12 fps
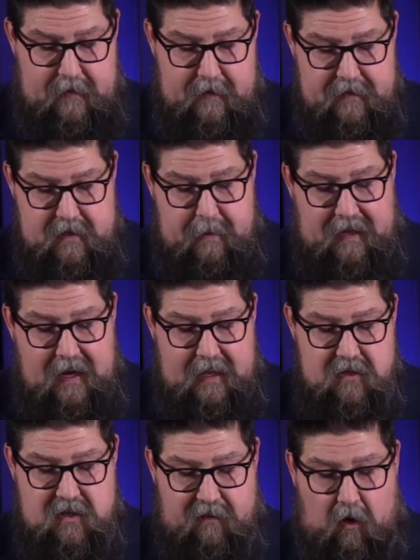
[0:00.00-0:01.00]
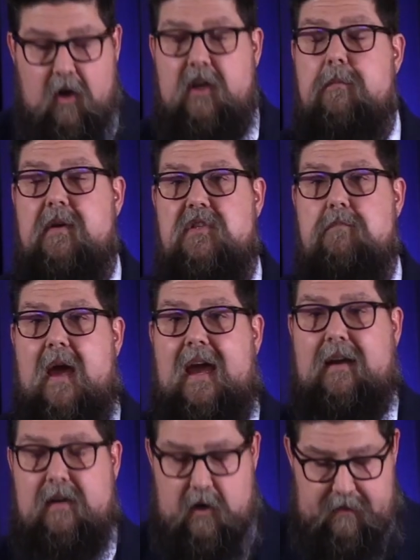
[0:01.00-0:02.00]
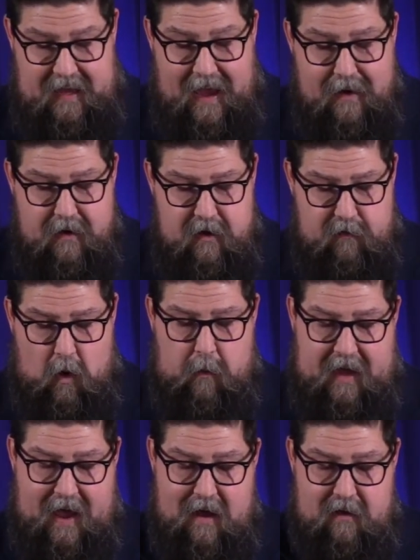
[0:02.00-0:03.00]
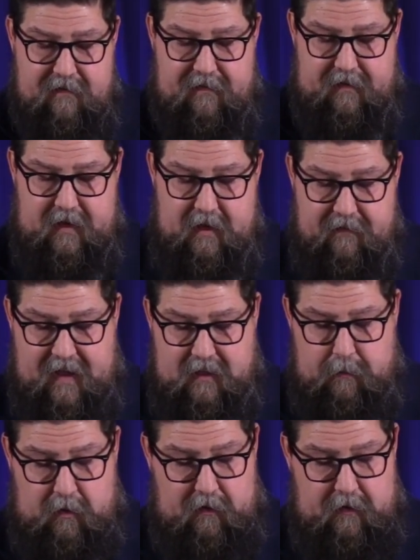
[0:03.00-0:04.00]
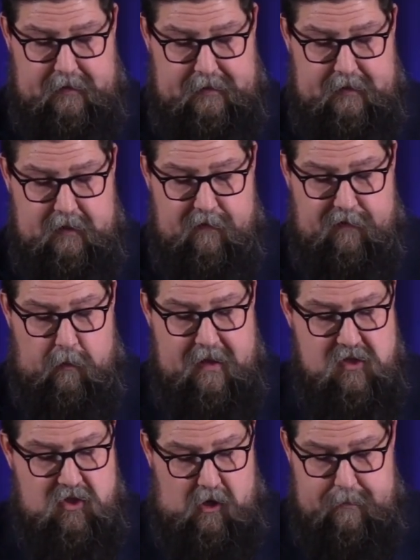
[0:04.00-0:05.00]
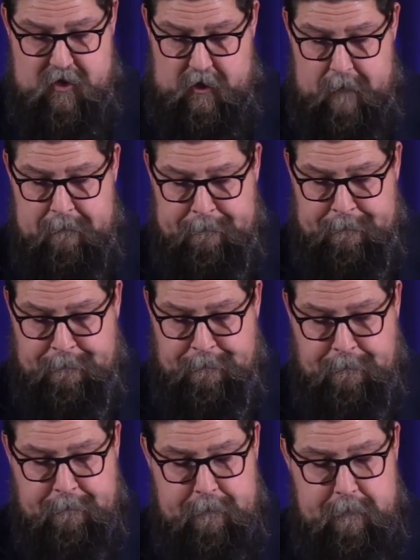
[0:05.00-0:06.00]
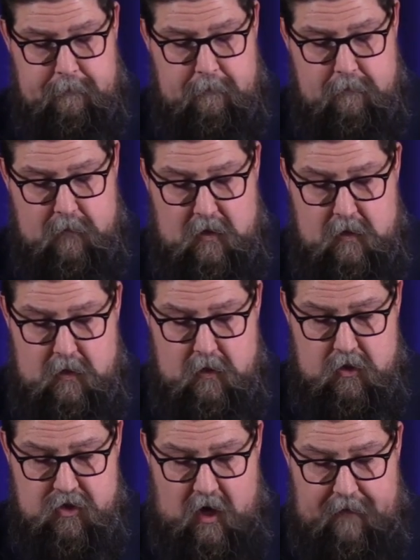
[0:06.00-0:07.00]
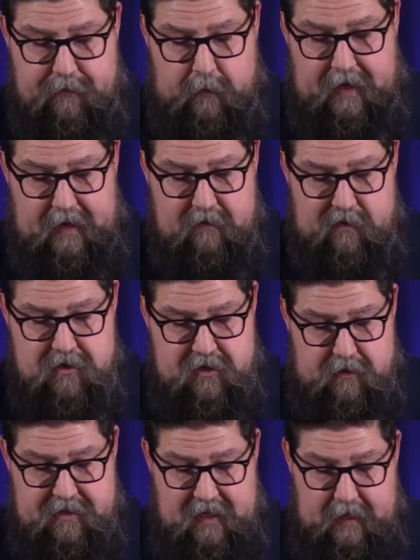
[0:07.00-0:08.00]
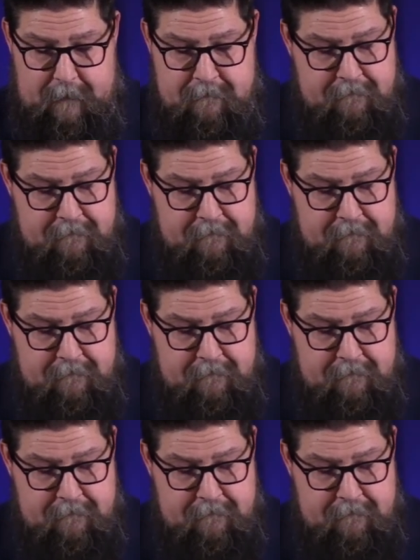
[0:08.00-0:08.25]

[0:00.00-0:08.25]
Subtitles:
the beginnings of arguments made near the end of what we have in available for written scripture. John 3 and verse 13.